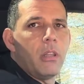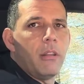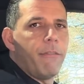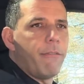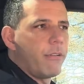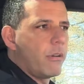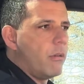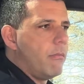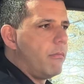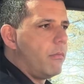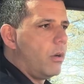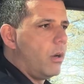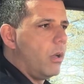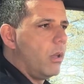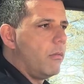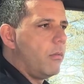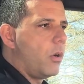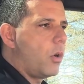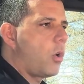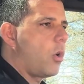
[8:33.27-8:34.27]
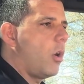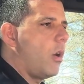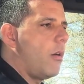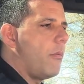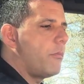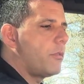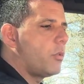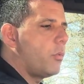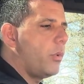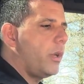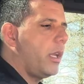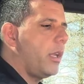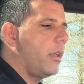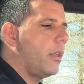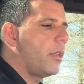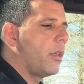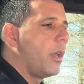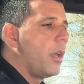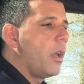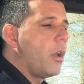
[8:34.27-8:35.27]
from Volvo comes with
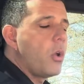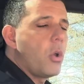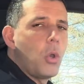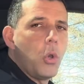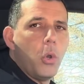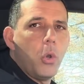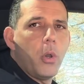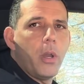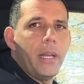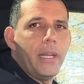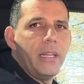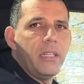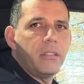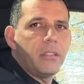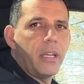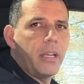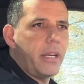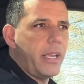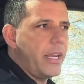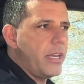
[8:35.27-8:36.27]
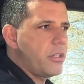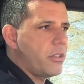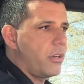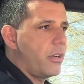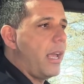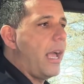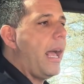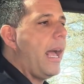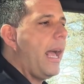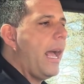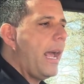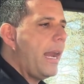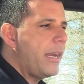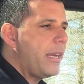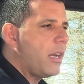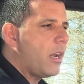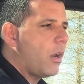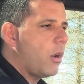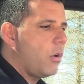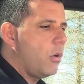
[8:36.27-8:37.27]
Google integration and
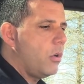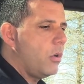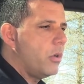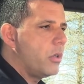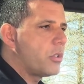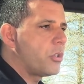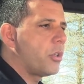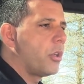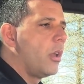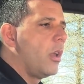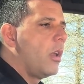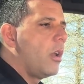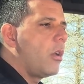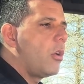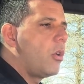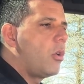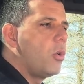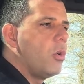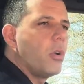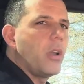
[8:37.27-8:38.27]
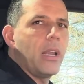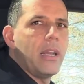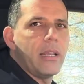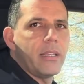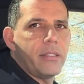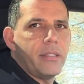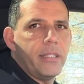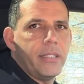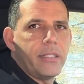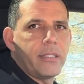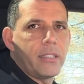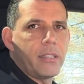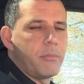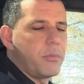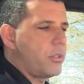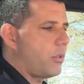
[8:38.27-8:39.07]
includes Google Assistant.